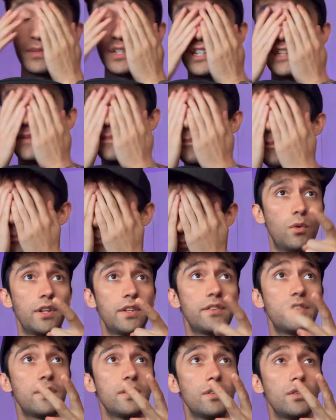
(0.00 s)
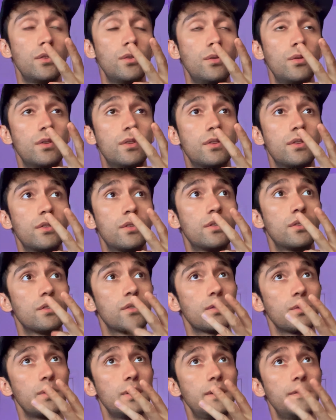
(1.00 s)
be 1, 2,
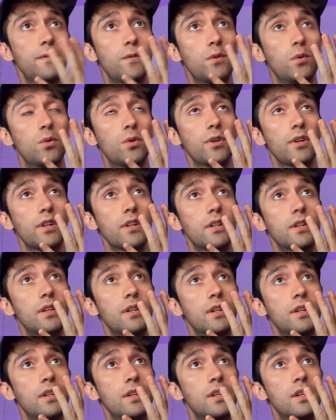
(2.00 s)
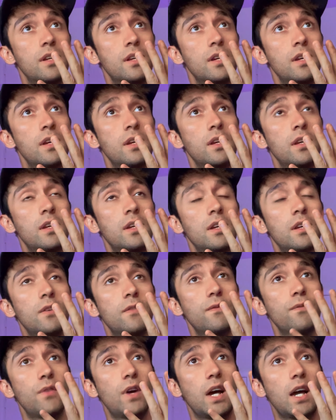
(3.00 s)
3, 4,
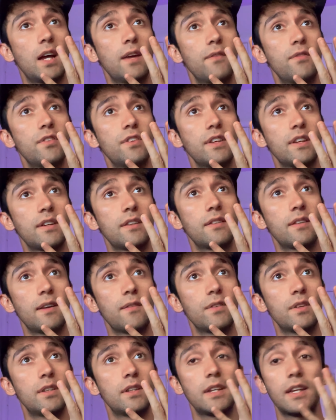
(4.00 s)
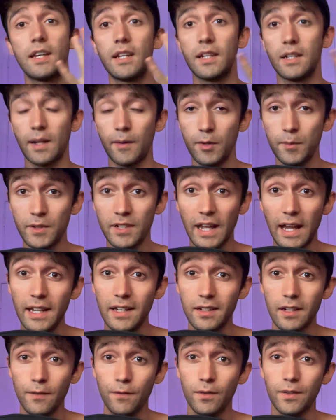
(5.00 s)
5, 6, 7, 8. I'm going to be
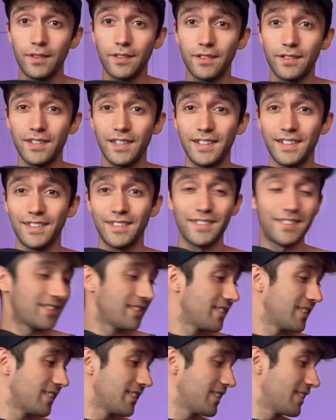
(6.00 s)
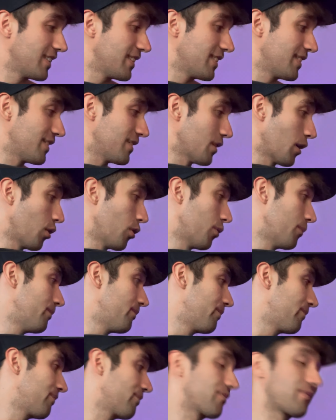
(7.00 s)
8 different cities. So
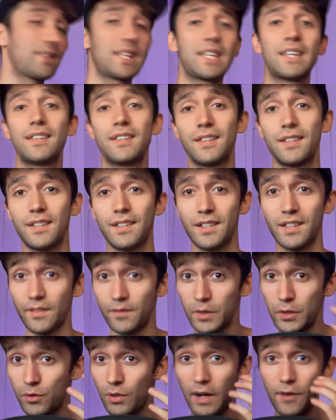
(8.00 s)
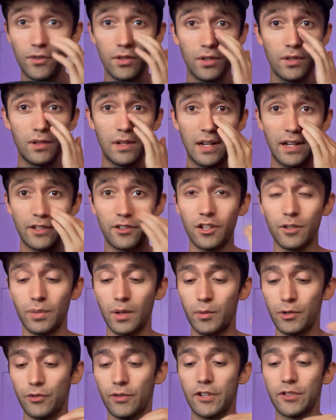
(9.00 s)
if you travel a lot, you're on
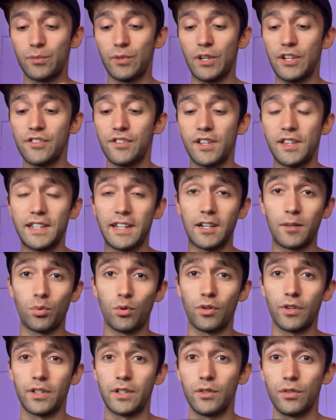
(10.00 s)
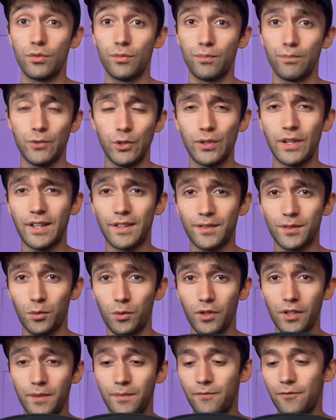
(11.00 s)
public transportation in the airport, you get
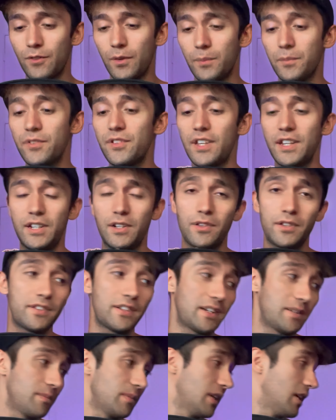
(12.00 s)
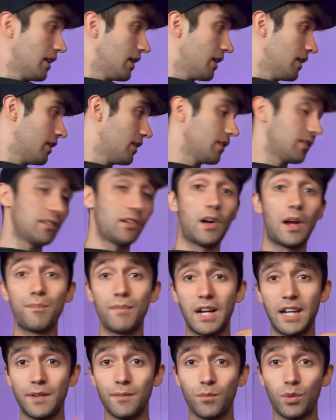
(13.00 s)
sore from sitting all the time. So I
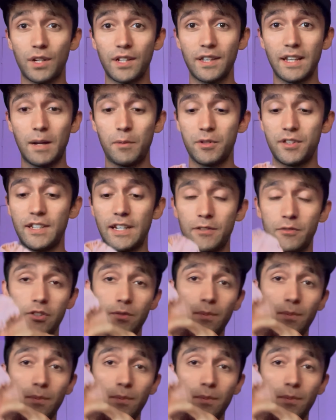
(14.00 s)
might bring that with the extra